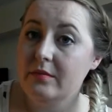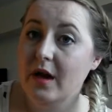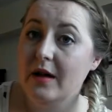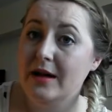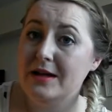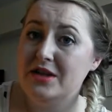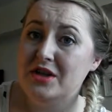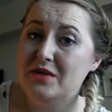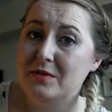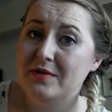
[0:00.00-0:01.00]
I like to
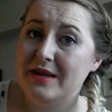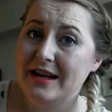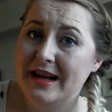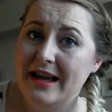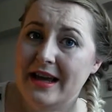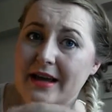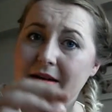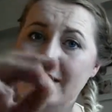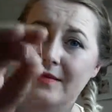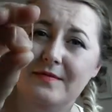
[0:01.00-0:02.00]
use one of the clear
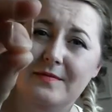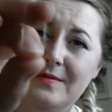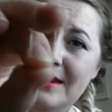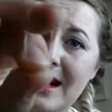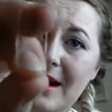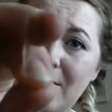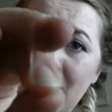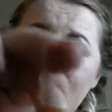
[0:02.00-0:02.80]
kind of snag-proof